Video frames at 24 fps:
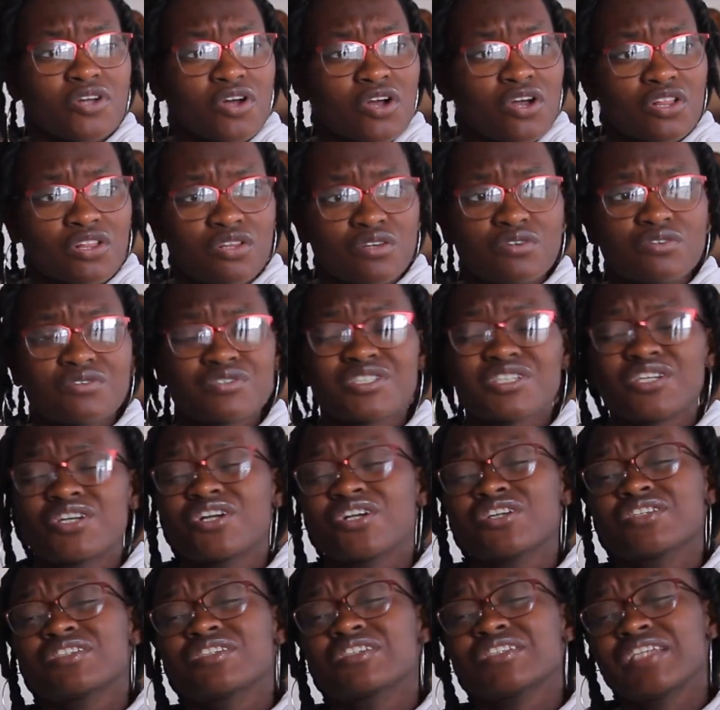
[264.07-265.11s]
on clothes, it
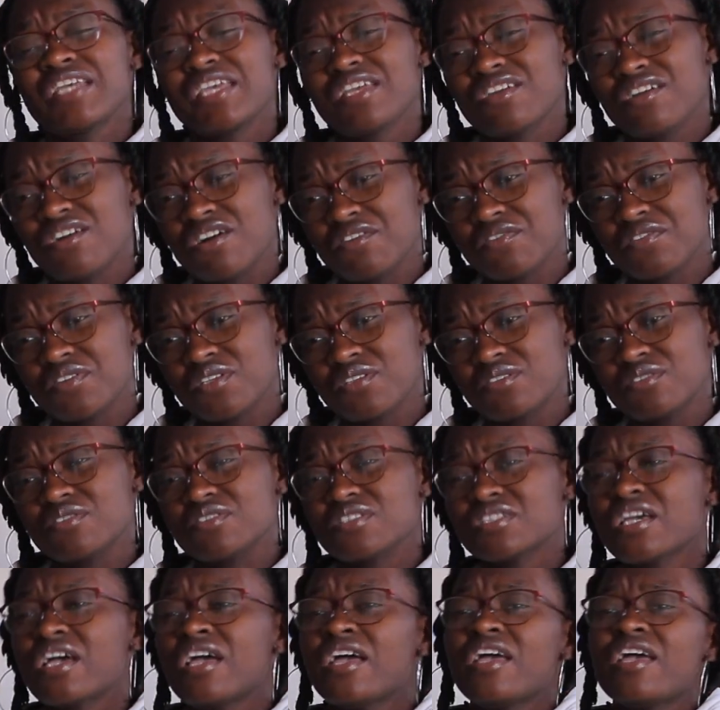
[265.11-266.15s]
hurt to take off
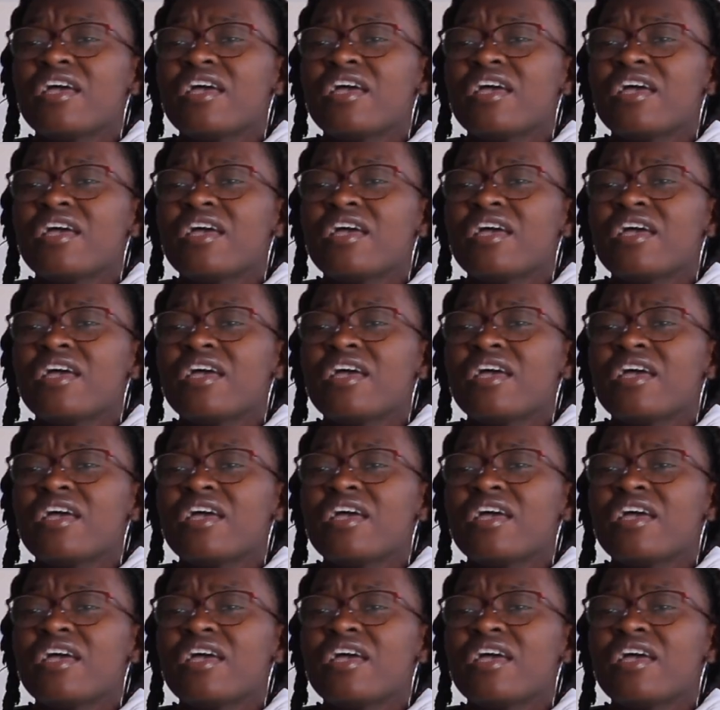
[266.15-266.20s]
clothes,